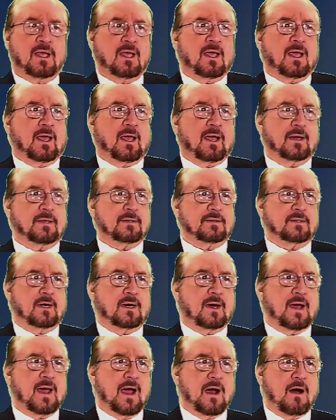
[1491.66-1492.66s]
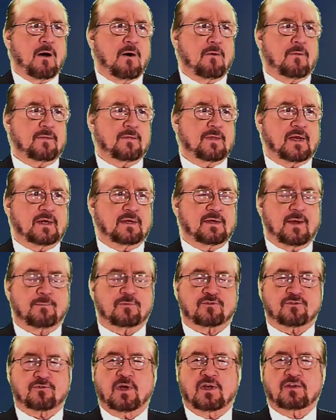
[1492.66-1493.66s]
and uh, how and then he
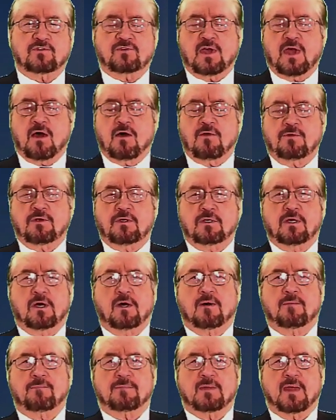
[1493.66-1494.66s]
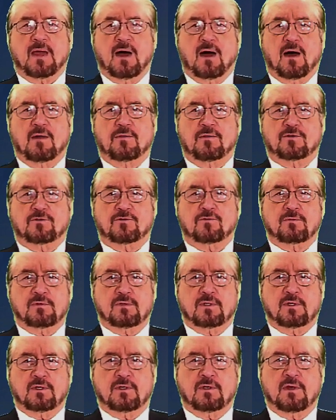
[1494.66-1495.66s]
demonstrates how the, uh, uh the
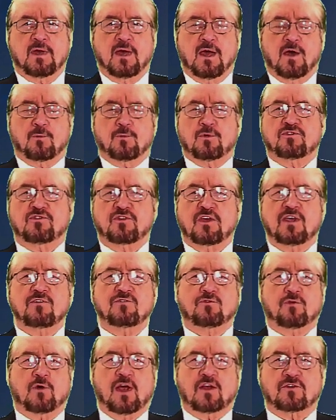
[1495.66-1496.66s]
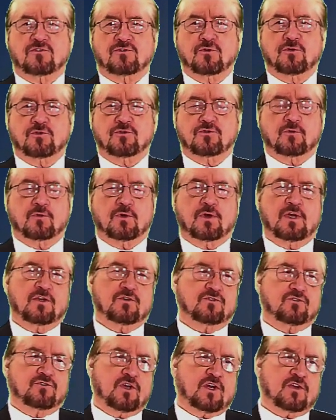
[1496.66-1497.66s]
the receive transducer
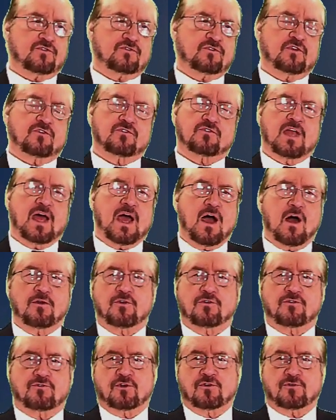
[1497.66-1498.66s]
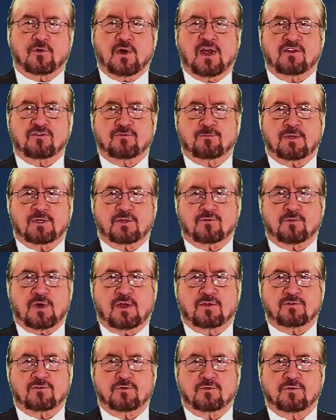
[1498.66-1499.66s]
is just as loud as the transmit
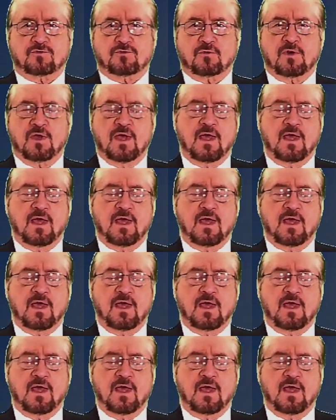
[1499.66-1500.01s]
transducer,